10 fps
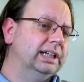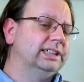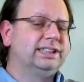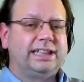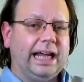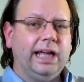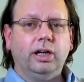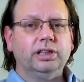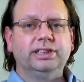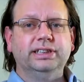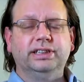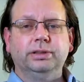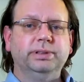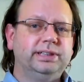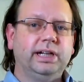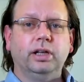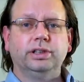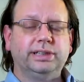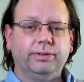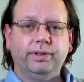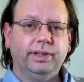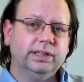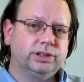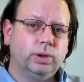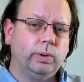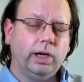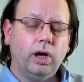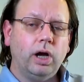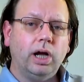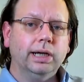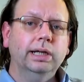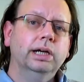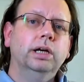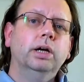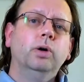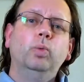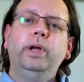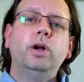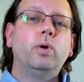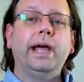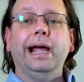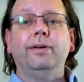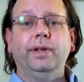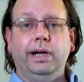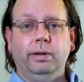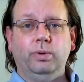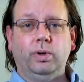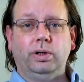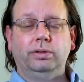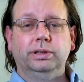scan our system and tell us everything that's going on. We don't have that anymore.